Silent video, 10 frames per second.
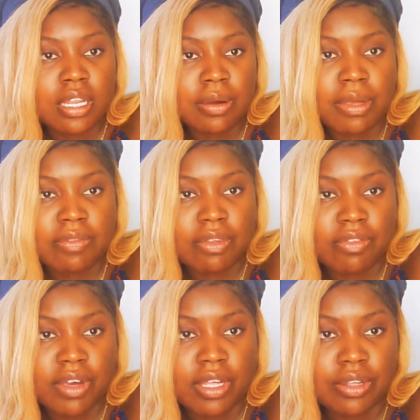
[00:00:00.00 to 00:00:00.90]
Now we have the
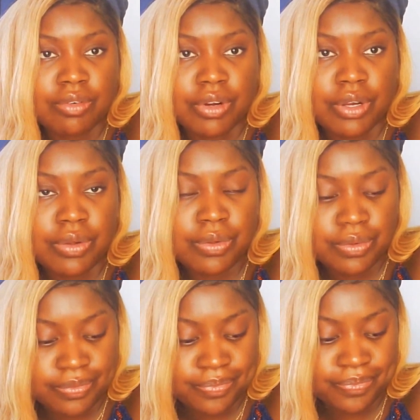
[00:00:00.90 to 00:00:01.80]
final row.
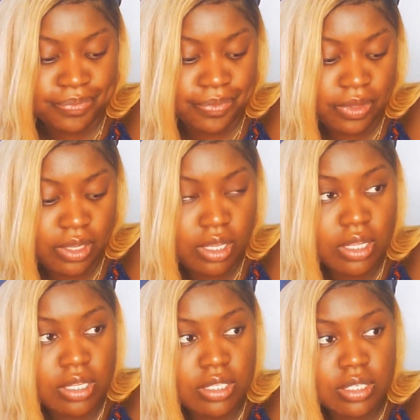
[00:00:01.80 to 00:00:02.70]

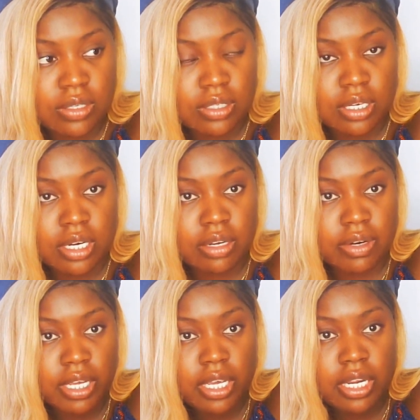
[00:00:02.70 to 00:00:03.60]
So starting
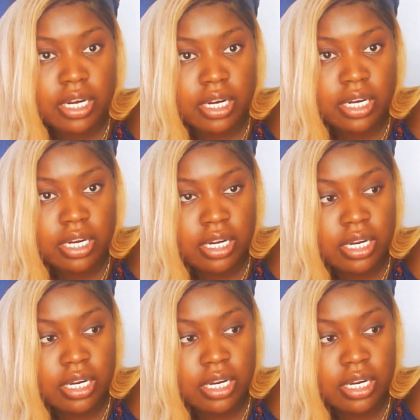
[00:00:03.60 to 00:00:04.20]
right here,